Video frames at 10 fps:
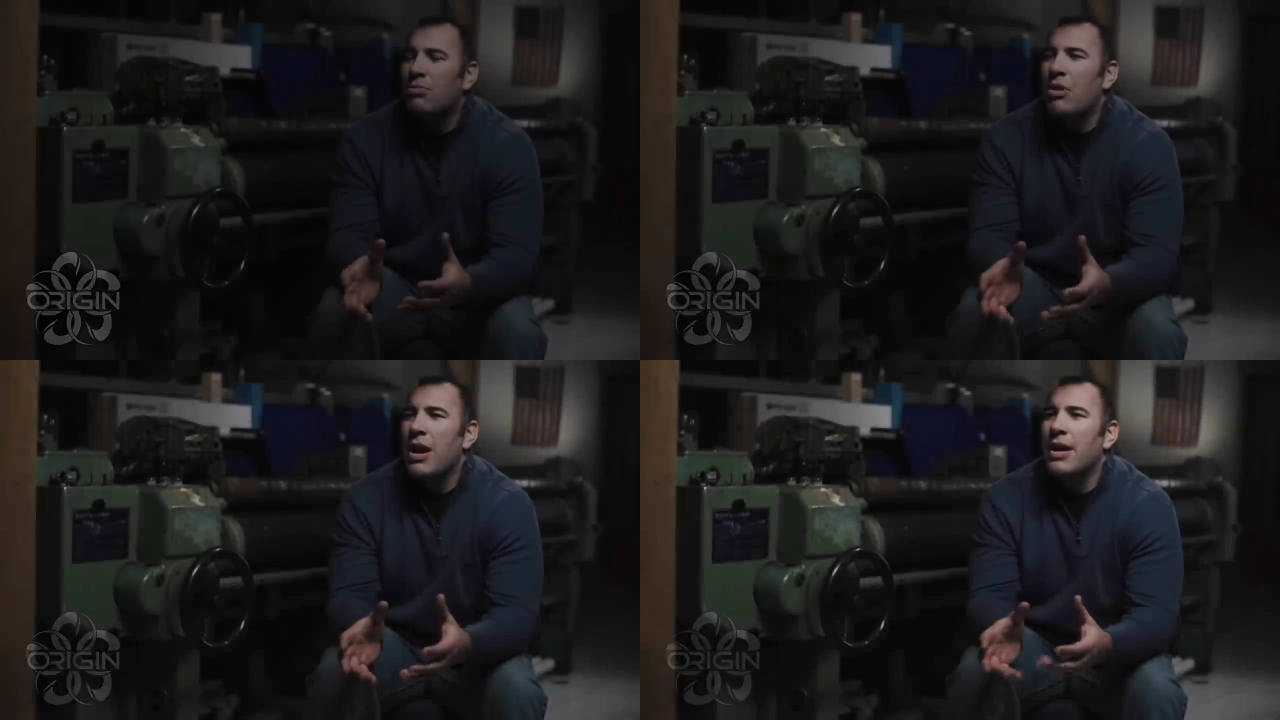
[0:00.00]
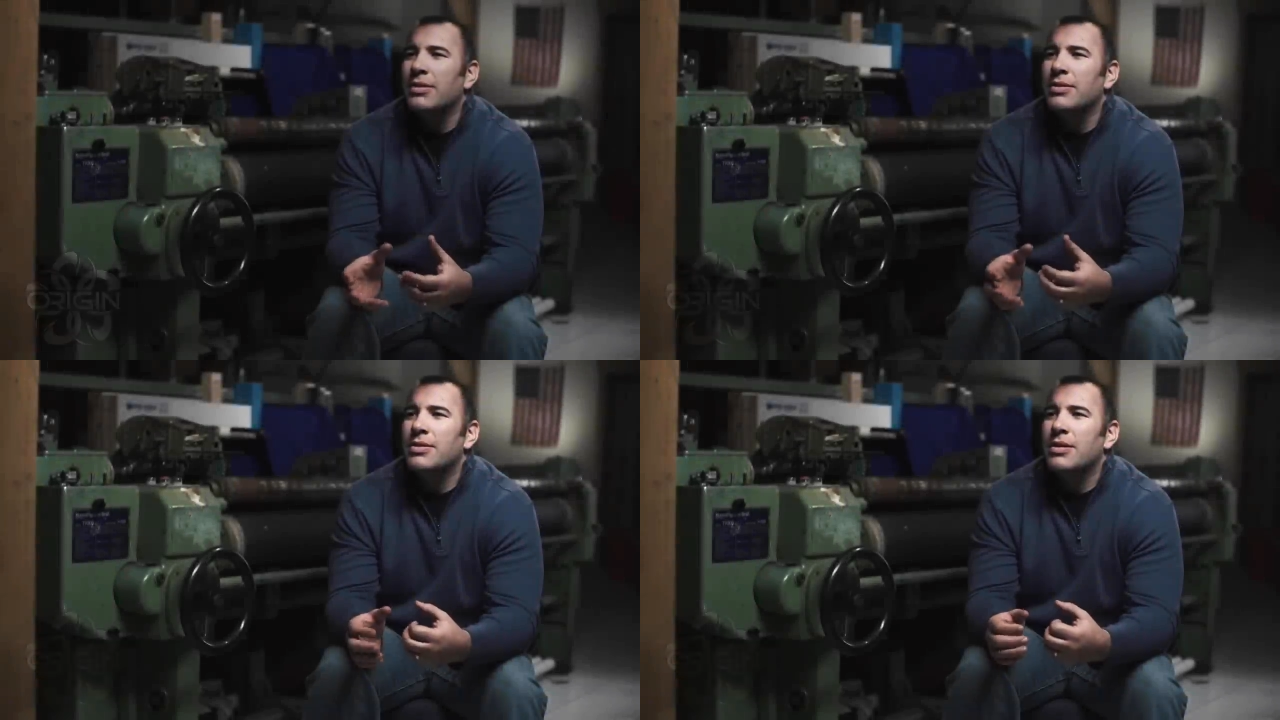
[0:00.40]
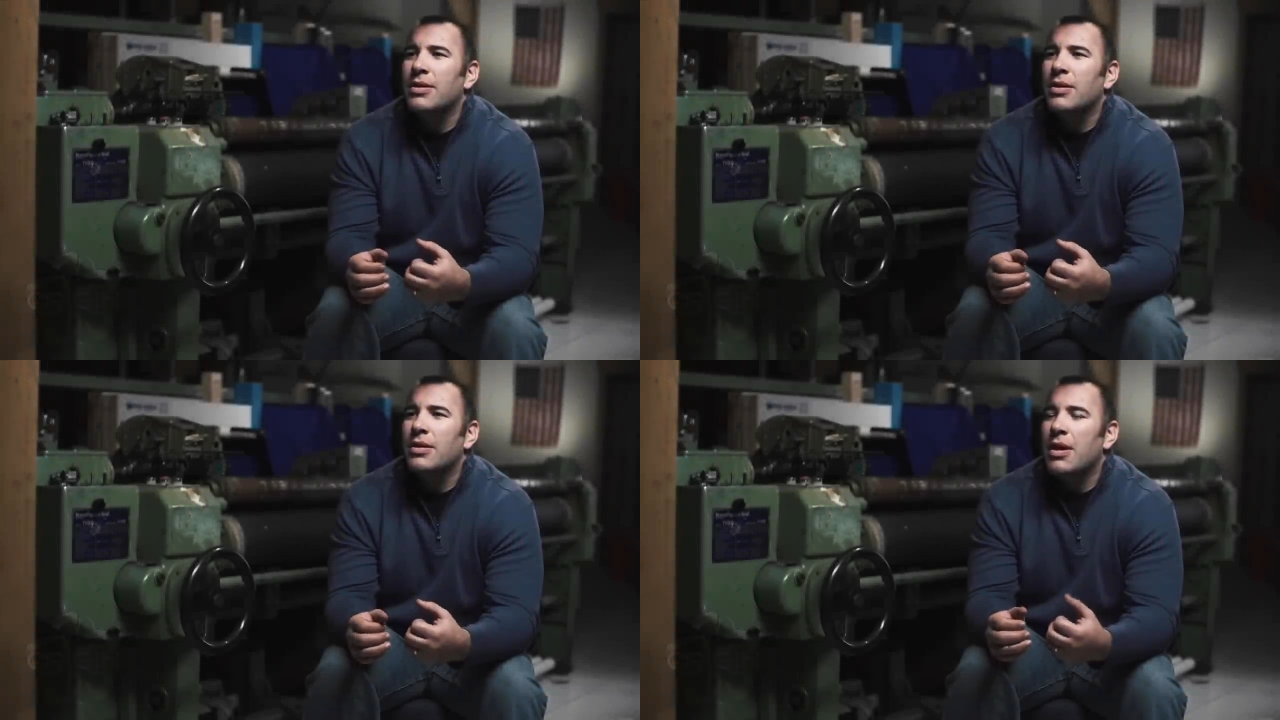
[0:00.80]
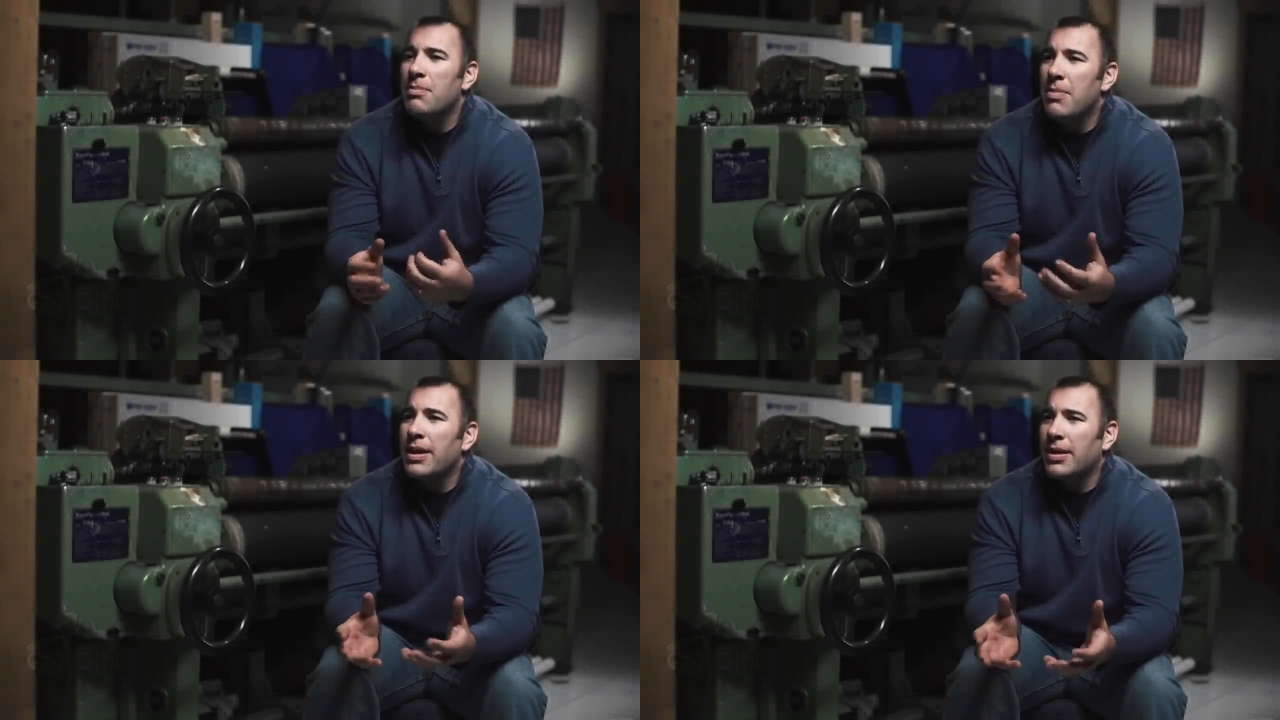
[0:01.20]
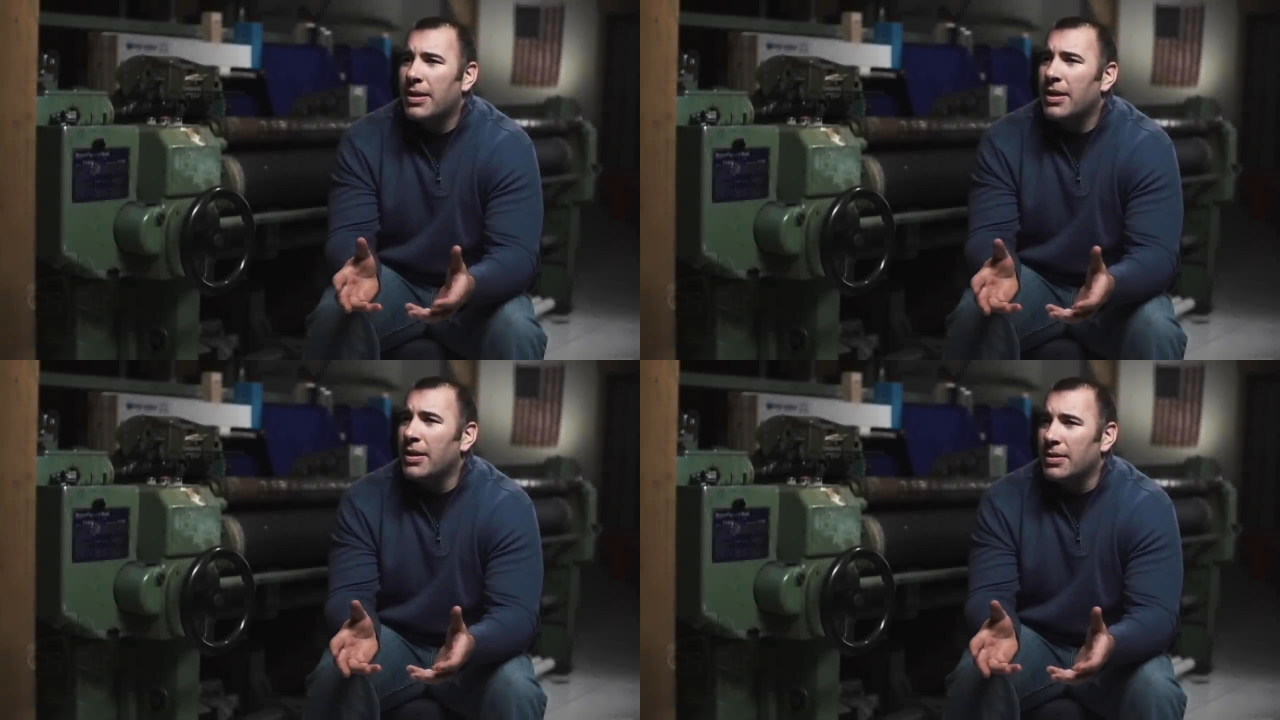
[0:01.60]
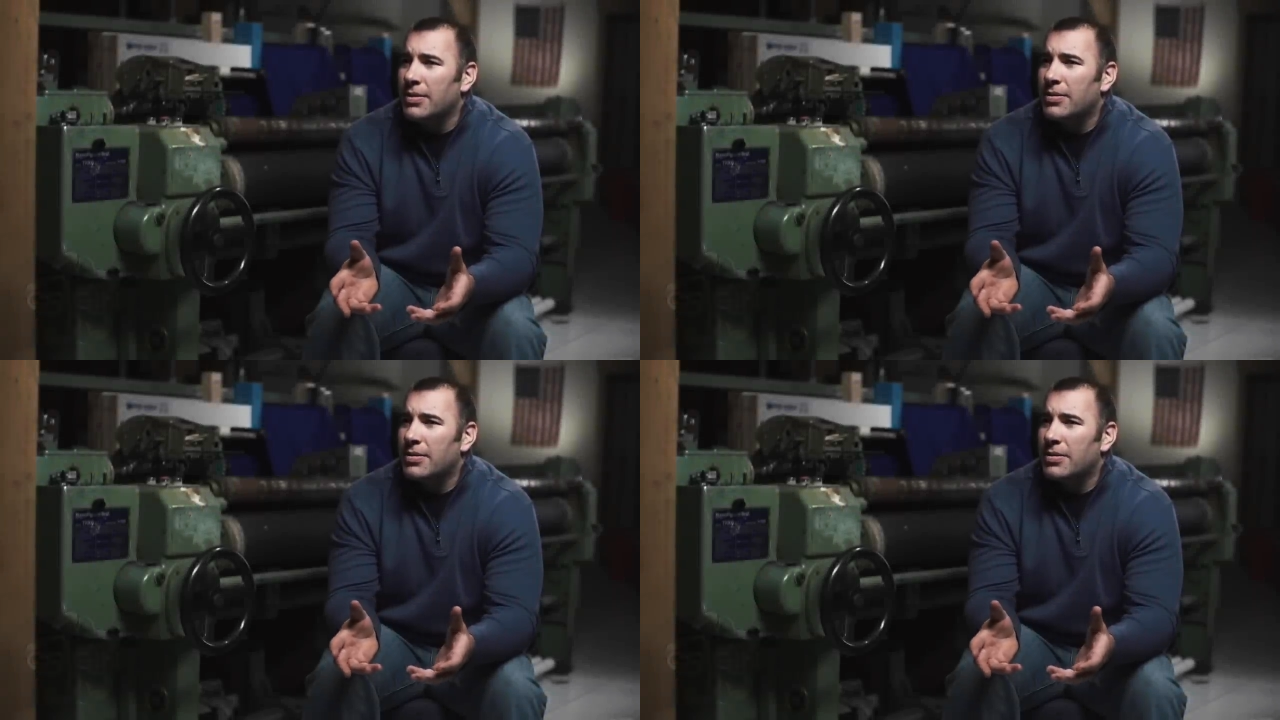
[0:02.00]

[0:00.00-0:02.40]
brands, they make geese,